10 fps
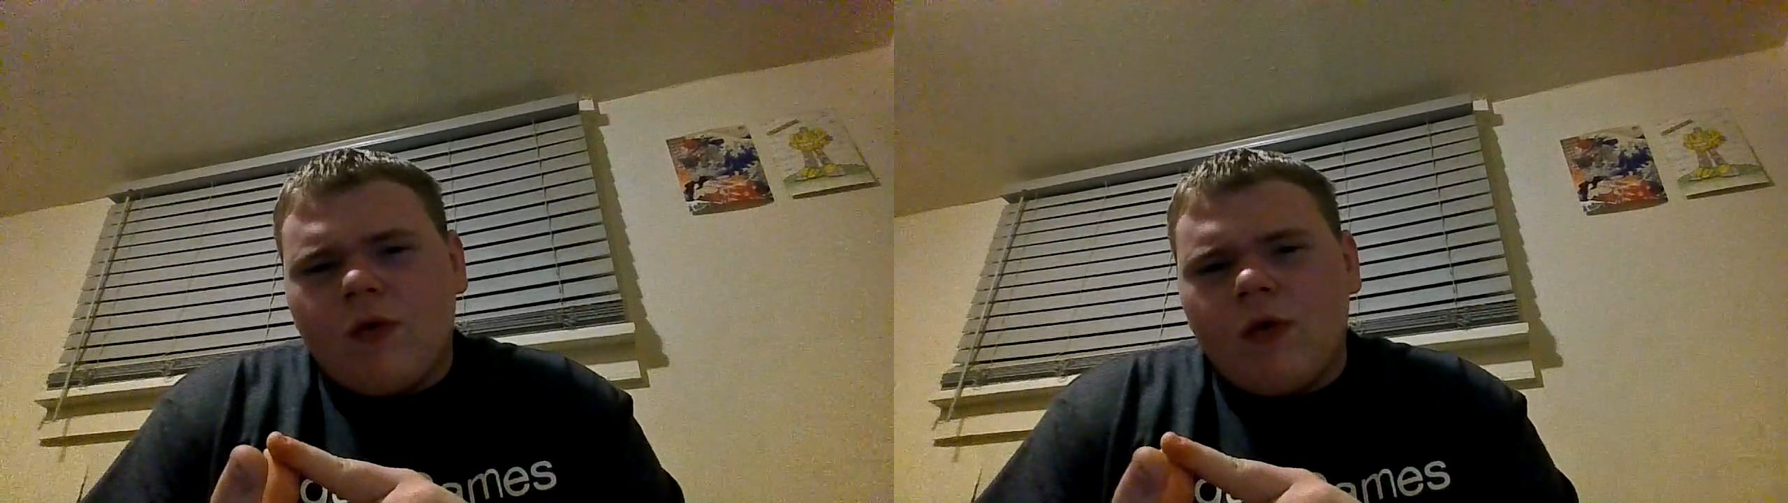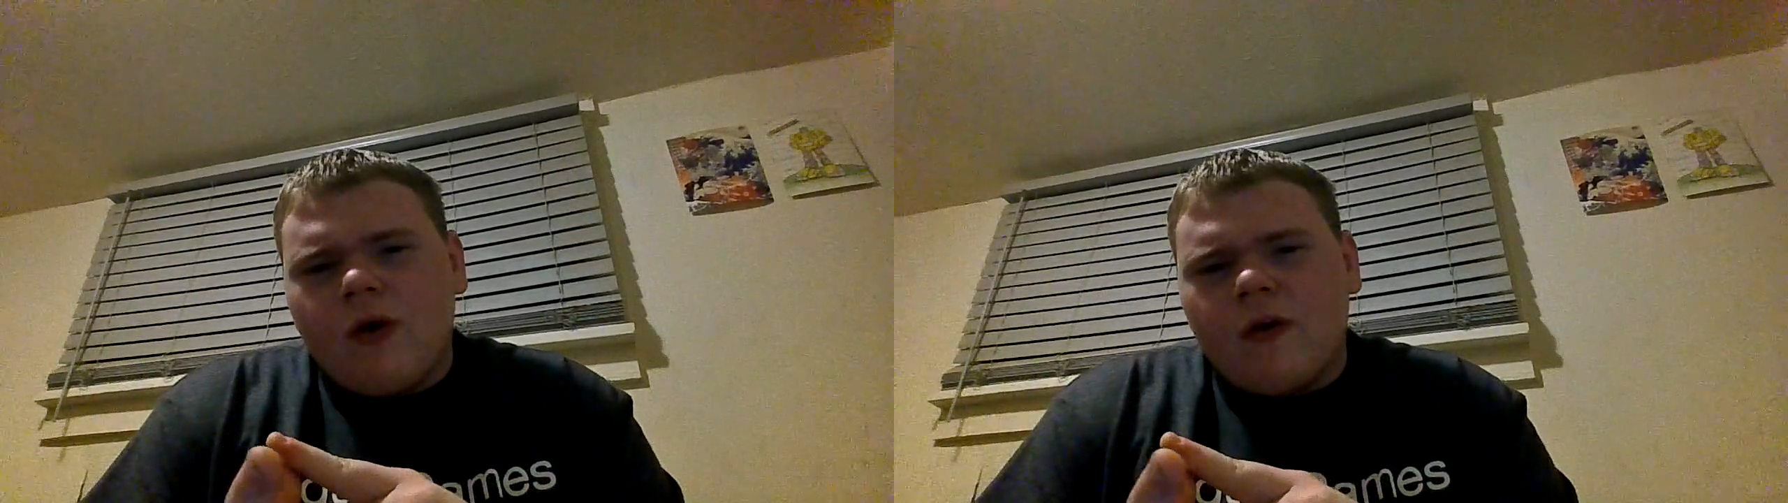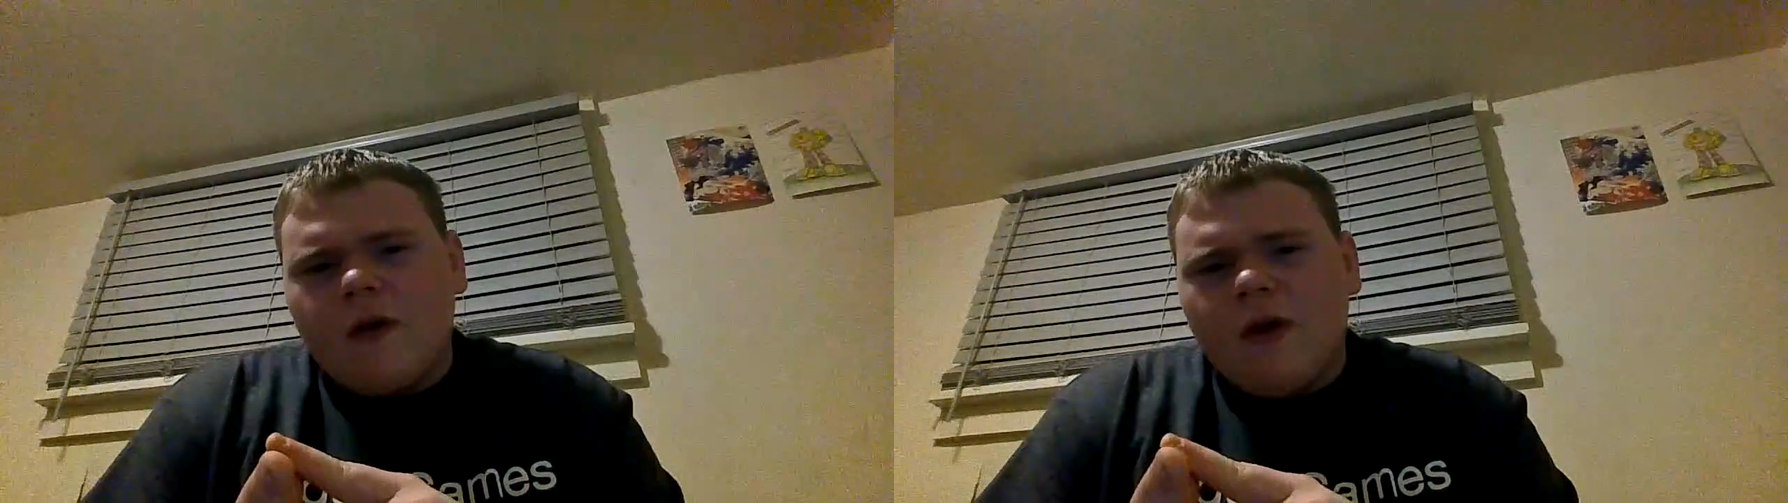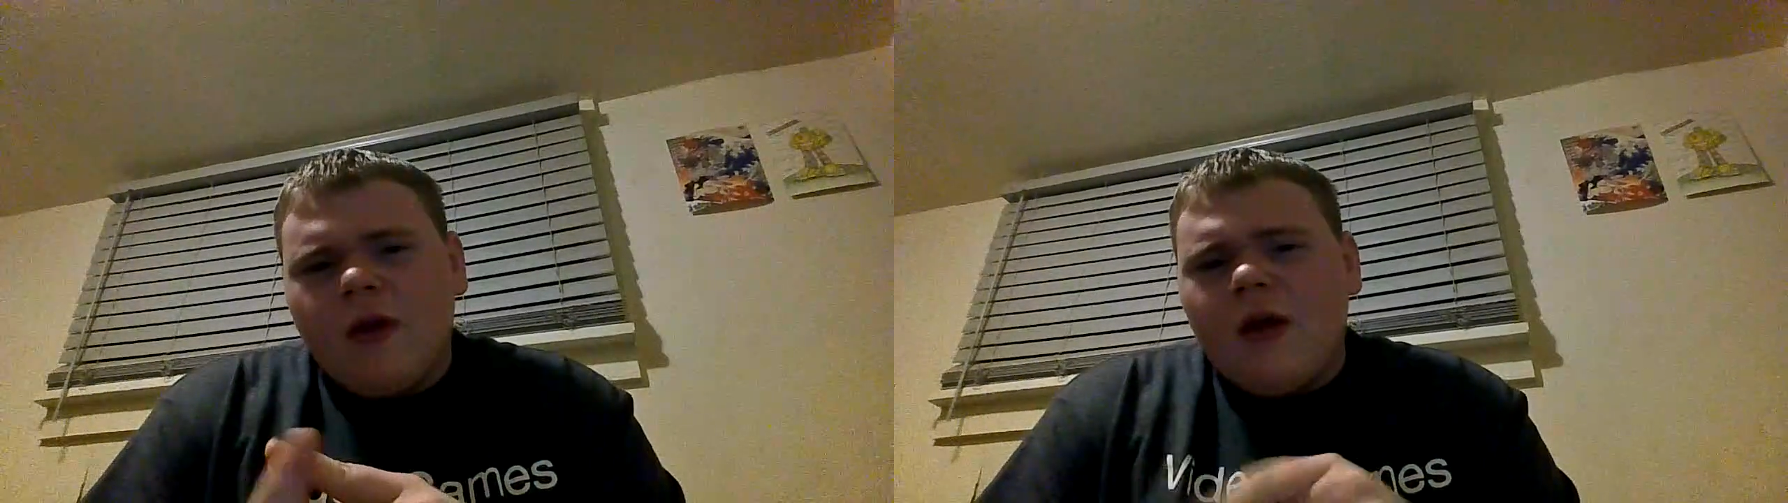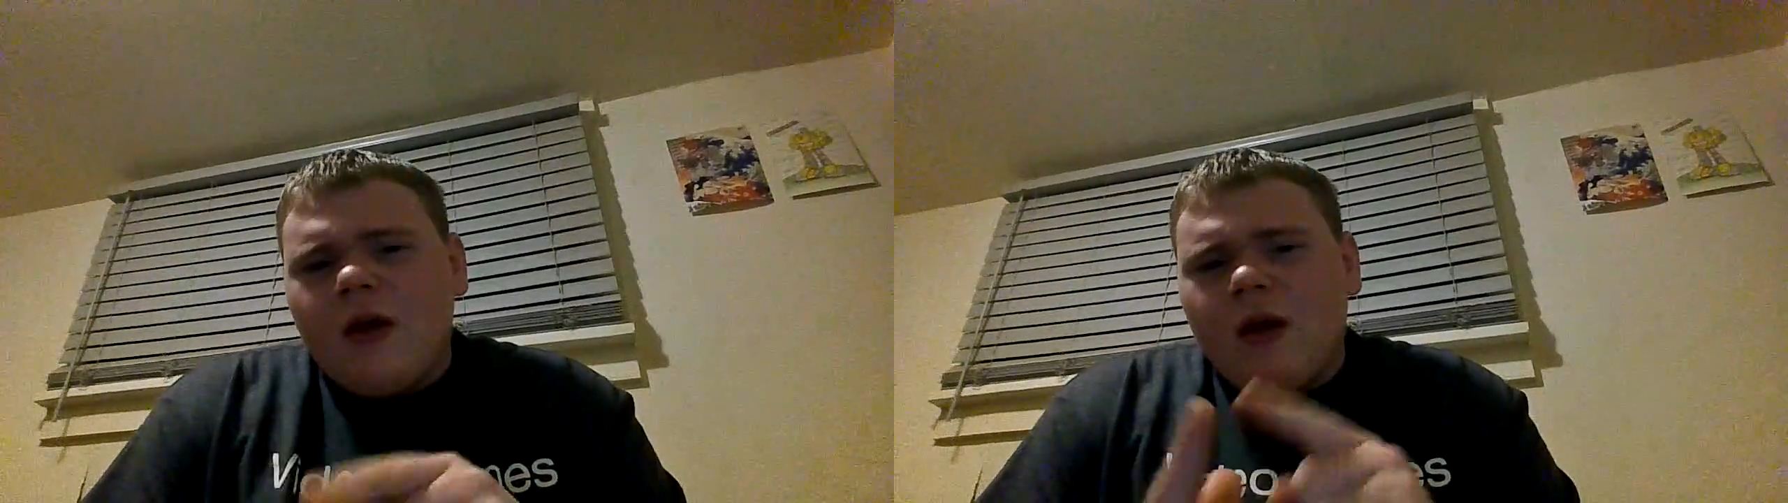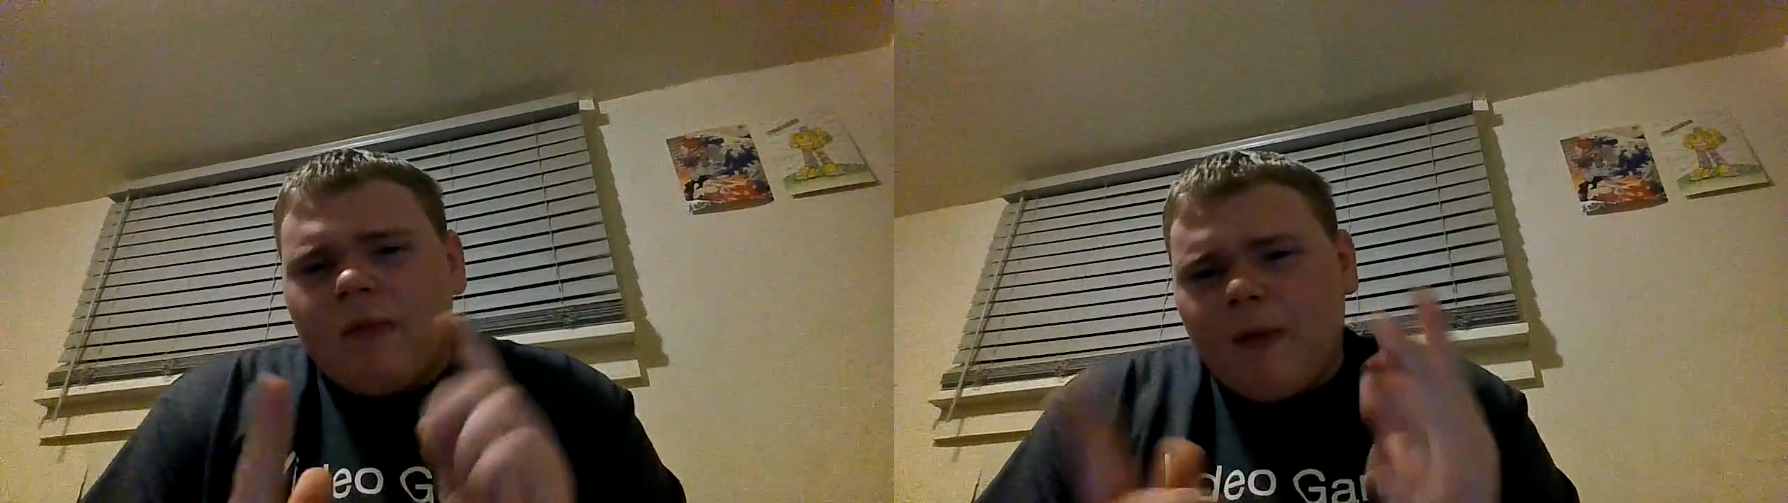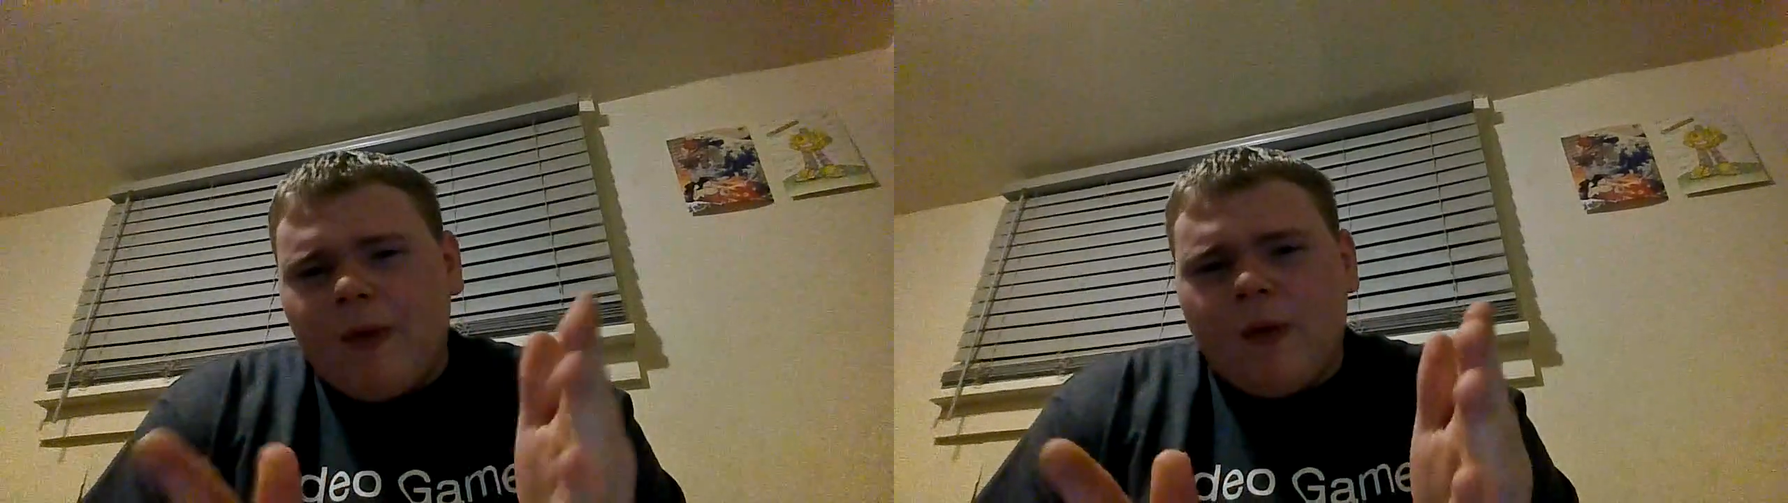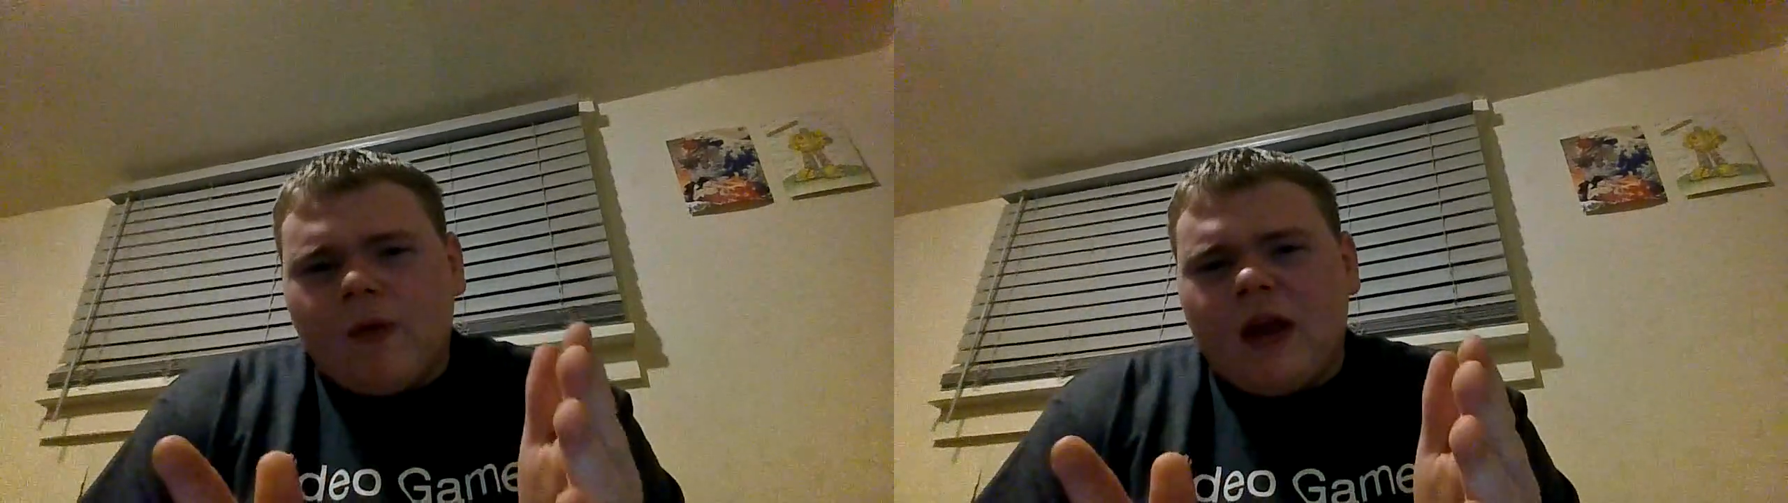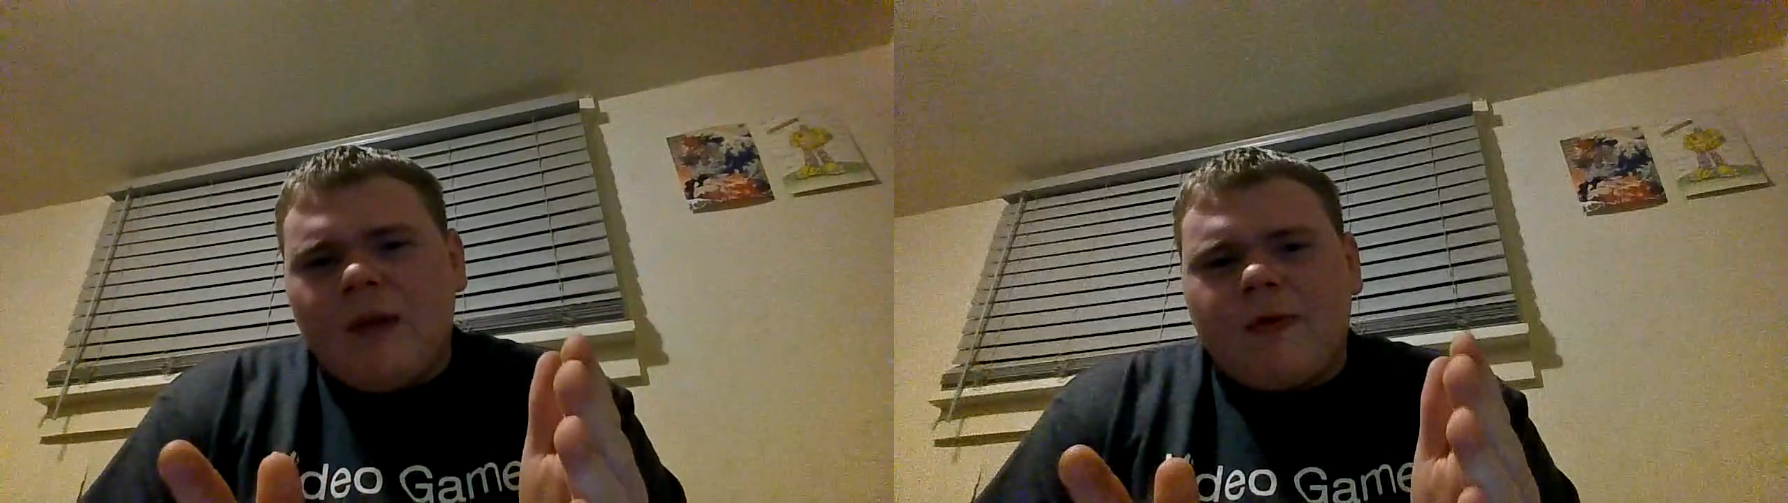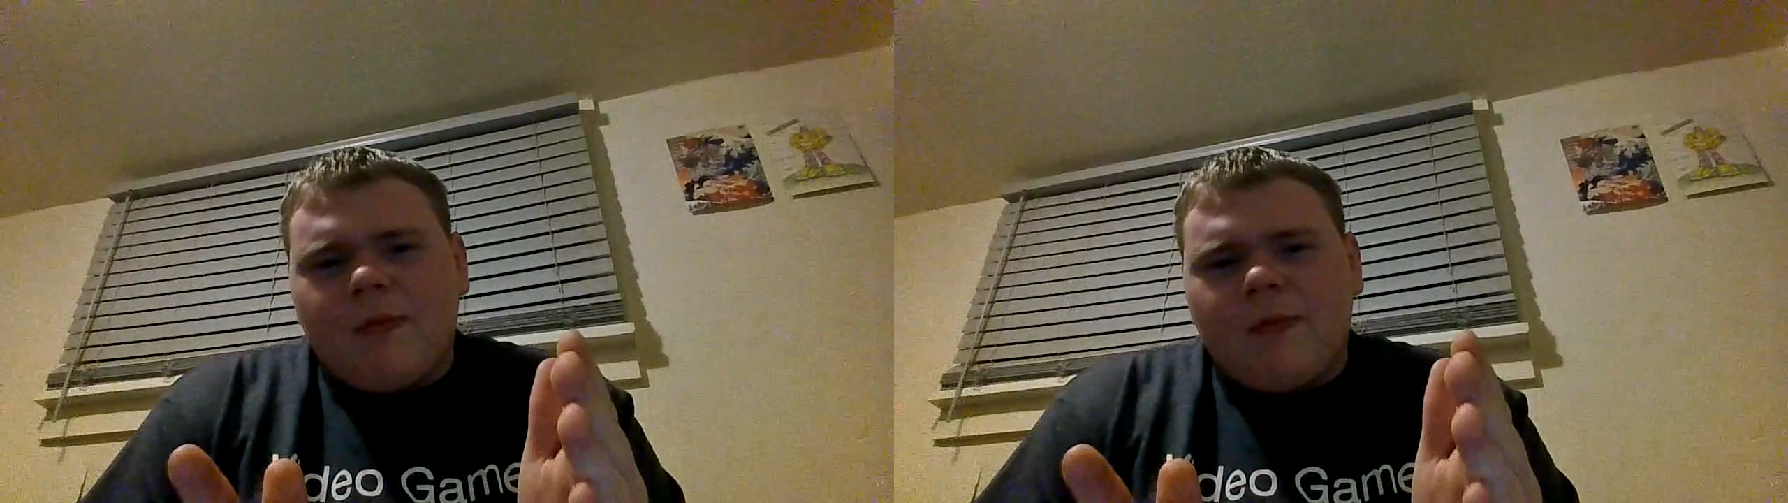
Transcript: was. But people keep